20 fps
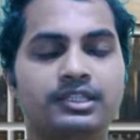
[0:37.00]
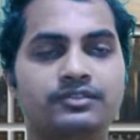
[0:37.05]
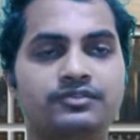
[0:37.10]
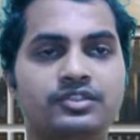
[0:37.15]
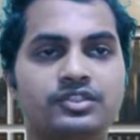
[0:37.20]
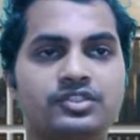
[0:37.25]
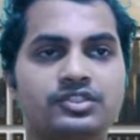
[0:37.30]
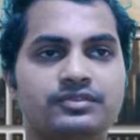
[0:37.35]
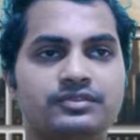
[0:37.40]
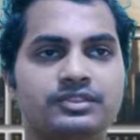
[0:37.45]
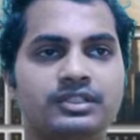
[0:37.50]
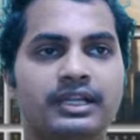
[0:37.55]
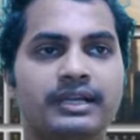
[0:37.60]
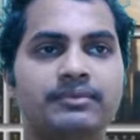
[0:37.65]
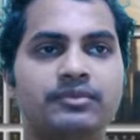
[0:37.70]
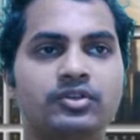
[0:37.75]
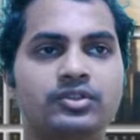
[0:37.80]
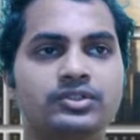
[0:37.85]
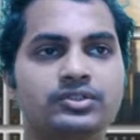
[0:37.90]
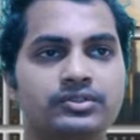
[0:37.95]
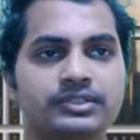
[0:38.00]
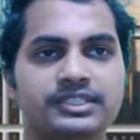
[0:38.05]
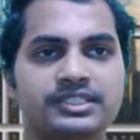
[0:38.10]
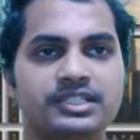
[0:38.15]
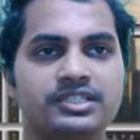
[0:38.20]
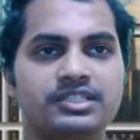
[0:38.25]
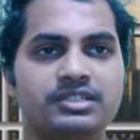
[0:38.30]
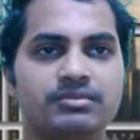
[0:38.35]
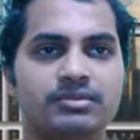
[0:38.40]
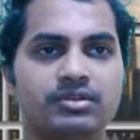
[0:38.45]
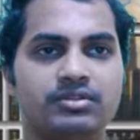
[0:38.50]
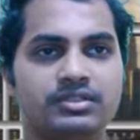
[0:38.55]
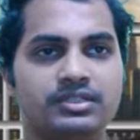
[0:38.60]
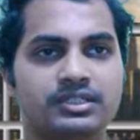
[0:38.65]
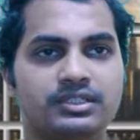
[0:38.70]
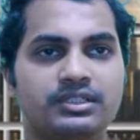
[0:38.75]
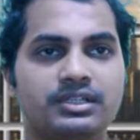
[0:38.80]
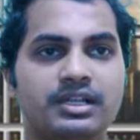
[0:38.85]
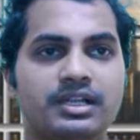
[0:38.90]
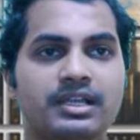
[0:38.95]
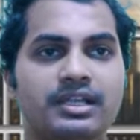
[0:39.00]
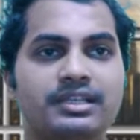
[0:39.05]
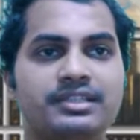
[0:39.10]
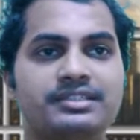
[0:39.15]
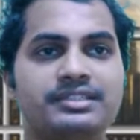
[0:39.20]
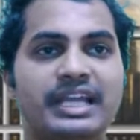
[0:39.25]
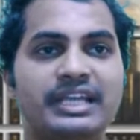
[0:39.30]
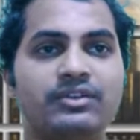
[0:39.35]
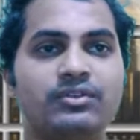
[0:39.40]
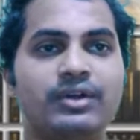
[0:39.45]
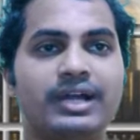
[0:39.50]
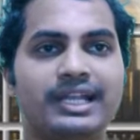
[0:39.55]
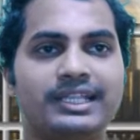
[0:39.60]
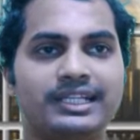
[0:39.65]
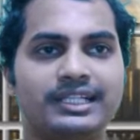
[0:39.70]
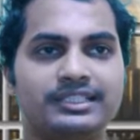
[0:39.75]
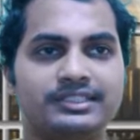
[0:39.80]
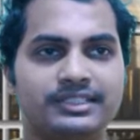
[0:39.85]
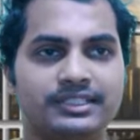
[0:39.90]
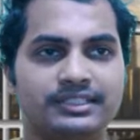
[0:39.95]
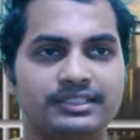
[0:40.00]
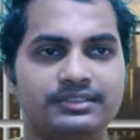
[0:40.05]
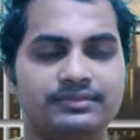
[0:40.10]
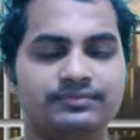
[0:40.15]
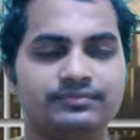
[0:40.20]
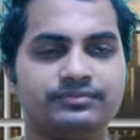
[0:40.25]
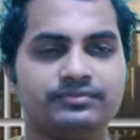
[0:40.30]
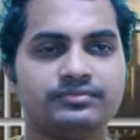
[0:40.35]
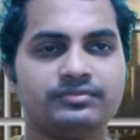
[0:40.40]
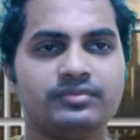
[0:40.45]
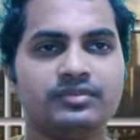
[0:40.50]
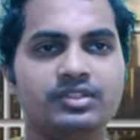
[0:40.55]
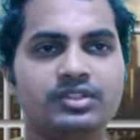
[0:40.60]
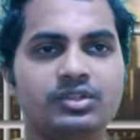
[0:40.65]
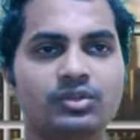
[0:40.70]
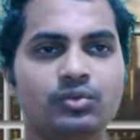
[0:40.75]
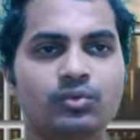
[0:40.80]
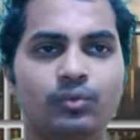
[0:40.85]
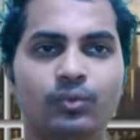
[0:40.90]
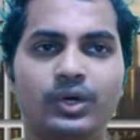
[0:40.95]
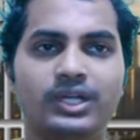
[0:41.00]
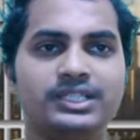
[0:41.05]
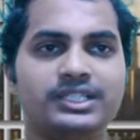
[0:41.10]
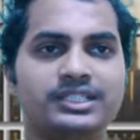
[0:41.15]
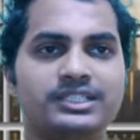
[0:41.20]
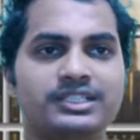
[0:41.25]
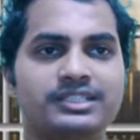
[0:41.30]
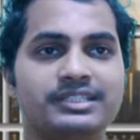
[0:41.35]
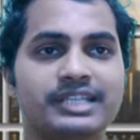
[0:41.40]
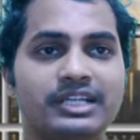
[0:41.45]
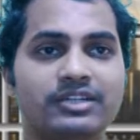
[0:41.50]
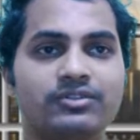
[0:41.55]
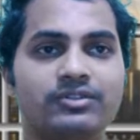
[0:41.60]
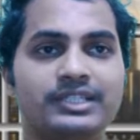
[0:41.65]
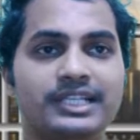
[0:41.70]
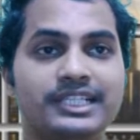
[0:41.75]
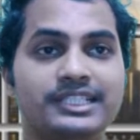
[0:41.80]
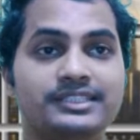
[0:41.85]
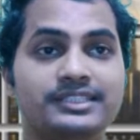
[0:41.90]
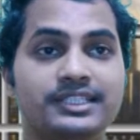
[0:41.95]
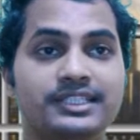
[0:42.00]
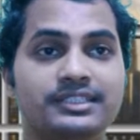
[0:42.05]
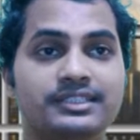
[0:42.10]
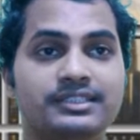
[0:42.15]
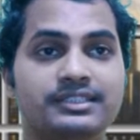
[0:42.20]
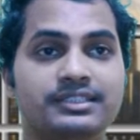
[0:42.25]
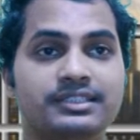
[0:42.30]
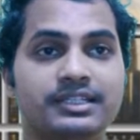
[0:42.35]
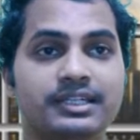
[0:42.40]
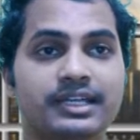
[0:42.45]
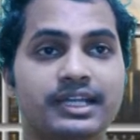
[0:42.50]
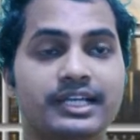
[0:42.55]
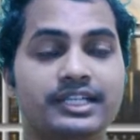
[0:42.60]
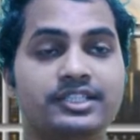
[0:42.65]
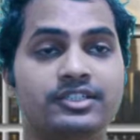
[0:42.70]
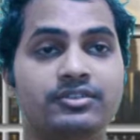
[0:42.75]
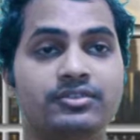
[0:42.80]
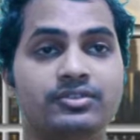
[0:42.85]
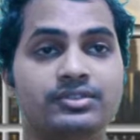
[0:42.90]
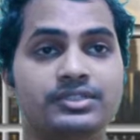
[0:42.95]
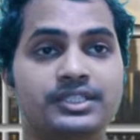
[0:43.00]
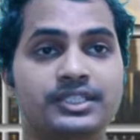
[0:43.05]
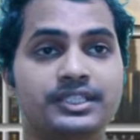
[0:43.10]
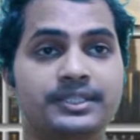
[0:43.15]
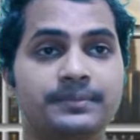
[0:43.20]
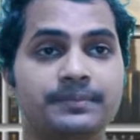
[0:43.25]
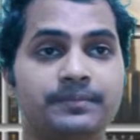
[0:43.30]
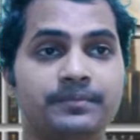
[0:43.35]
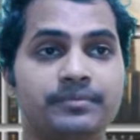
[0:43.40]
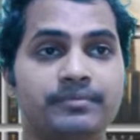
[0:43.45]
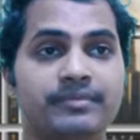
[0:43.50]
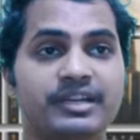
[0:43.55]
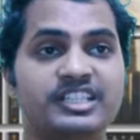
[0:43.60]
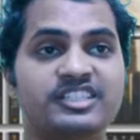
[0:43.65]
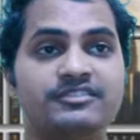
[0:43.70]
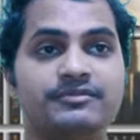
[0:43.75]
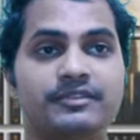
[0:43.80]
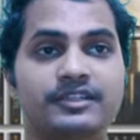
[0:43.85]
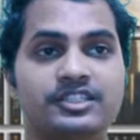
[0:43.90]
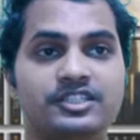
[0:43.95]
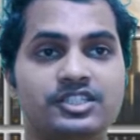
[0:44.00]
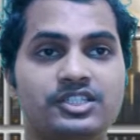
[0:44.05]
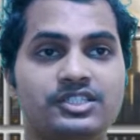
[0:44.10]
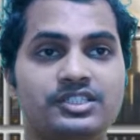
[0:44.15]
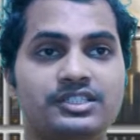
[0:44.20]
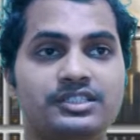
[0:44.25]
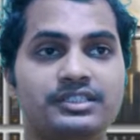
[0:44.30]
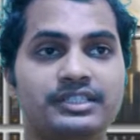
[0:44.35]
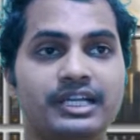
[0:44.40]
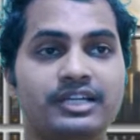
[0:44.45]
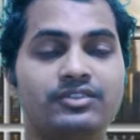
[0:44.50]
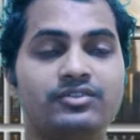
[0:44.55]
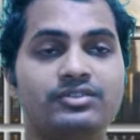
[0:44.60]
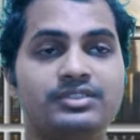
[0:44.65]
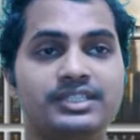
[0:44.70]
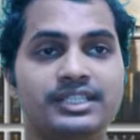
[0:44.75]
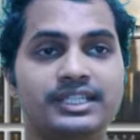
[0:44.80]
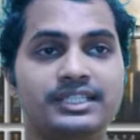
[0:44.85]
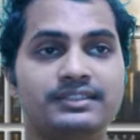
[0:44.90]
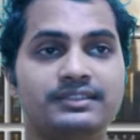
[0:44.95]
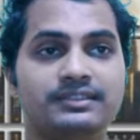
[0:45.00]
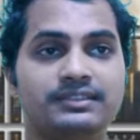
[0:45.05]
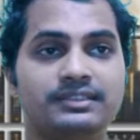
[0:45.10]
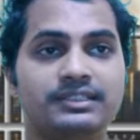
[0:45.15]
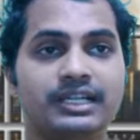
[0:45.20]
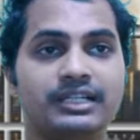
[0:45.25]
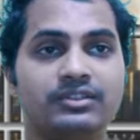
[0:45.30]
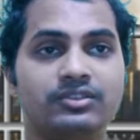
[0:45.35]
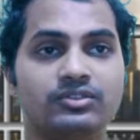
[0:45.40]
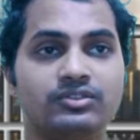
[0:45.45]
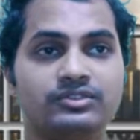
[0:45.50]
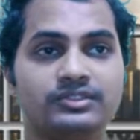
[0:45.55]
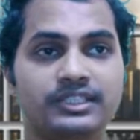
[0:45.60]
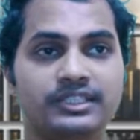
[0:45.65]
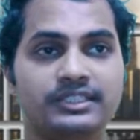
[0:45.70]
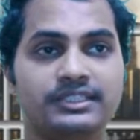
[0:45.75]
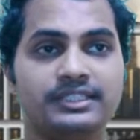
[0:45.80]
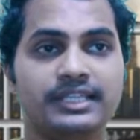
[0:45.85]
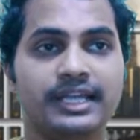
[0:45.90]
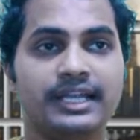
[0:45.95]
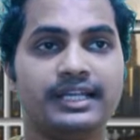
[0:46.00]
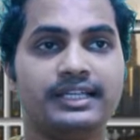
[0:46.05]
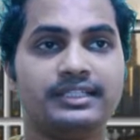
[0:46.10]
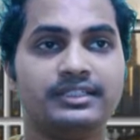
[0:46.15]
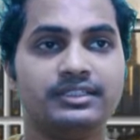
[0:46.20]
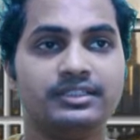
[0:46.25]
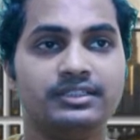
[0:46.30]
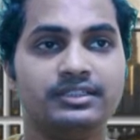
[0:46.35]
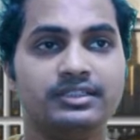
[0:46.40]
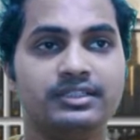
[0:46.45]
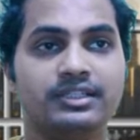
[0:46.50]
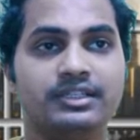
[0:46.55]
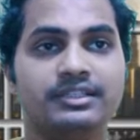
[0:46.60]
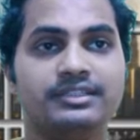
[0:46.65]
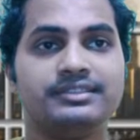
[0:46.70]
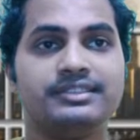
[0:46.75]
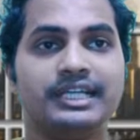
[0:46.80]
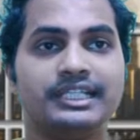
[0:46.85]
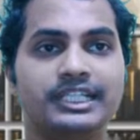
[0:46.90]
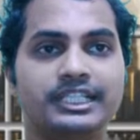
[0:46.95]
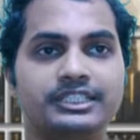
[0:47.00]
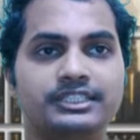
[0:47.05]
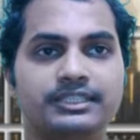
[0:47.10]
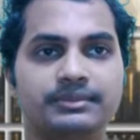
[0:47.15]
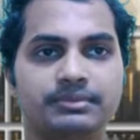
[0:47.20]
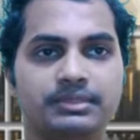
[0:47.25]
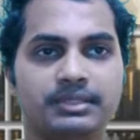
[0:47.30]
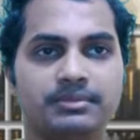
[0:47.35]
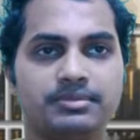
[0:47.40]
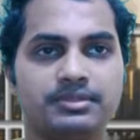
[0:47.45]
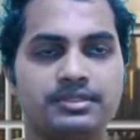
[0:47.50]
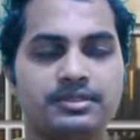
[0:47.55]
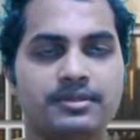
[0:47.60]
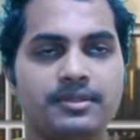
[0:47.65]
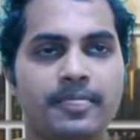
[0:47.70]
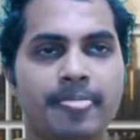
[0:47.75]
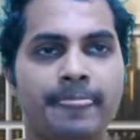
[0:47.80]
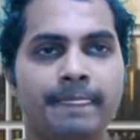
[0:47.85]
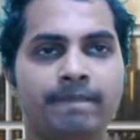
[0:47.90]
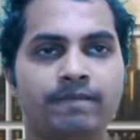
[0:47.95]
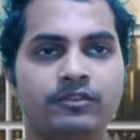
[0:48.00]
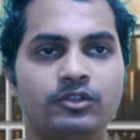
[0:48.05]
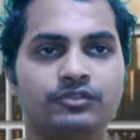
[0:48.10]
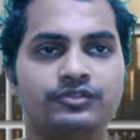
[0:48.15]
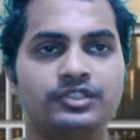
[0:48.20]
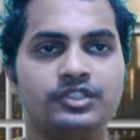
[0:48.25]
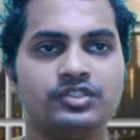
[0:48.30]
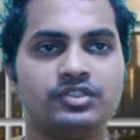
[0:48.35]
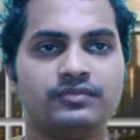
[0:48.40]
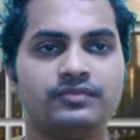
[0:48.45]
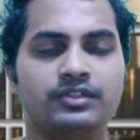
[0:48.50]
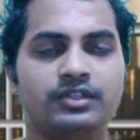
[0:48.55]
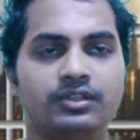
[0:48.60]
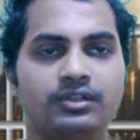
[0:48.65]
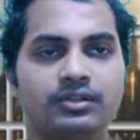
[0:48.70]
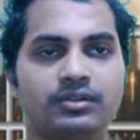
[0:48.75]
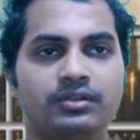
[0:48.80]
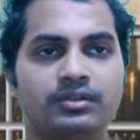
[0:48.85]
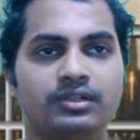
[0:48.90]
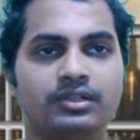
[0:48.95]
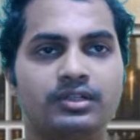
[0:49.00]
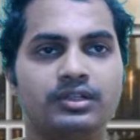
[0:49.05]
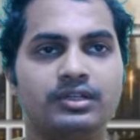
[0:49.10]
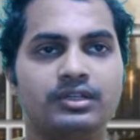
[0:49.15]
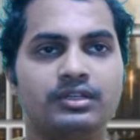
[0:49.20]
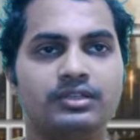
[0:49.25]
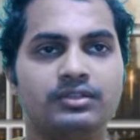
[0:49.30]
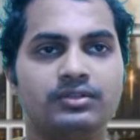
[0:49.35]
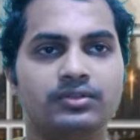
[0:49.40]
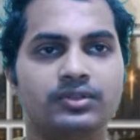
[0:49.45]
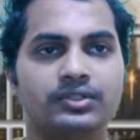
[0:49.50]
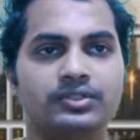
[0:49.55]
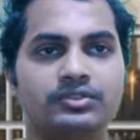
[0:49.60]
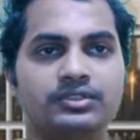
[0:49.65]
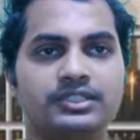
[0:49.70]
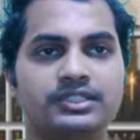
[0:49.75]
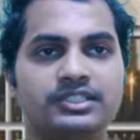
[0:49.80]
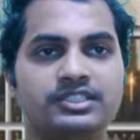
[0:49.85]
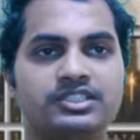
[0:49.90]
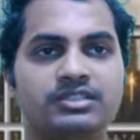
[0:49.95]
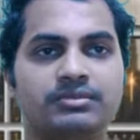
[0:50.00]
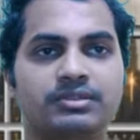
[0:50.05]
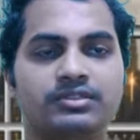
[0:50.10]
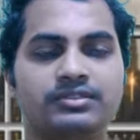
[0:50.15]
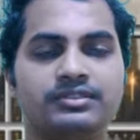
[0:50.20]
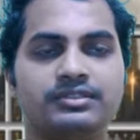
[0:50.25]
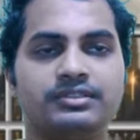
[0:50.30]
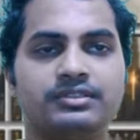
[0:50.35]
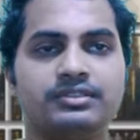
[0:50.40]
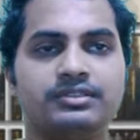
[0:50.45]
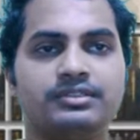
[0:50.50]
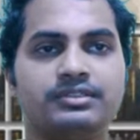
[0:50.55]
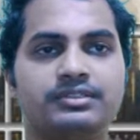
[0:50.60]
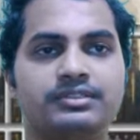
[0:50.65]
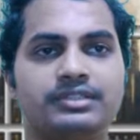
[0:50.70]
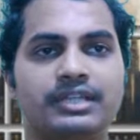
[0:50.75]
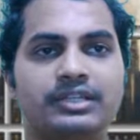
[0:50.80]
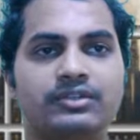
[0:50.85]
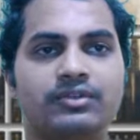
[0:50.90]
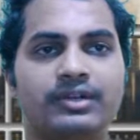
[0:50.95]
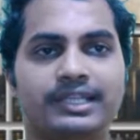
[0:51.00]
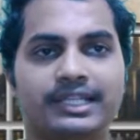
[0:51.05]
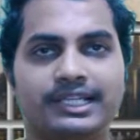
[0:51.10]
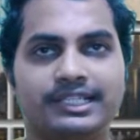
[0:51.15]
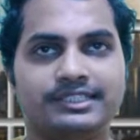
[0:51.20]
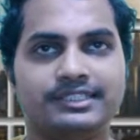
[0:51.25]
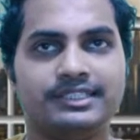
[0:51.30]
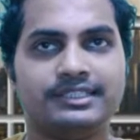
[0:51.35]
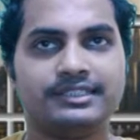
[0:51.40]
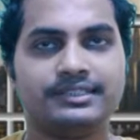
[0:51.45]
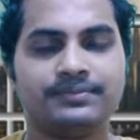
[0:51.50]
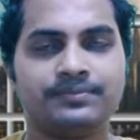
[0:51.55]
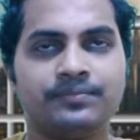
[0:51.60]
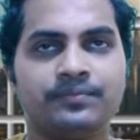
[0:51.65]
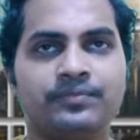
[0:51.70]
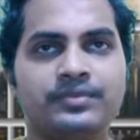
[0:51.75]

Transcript: First of all, I'm going to discuss about the psychoanalysis. What are the psychoanalysis, etiology, manifestation, diagnosis and signs and symptoms. So first of all, going to discuss about psychoanalysis.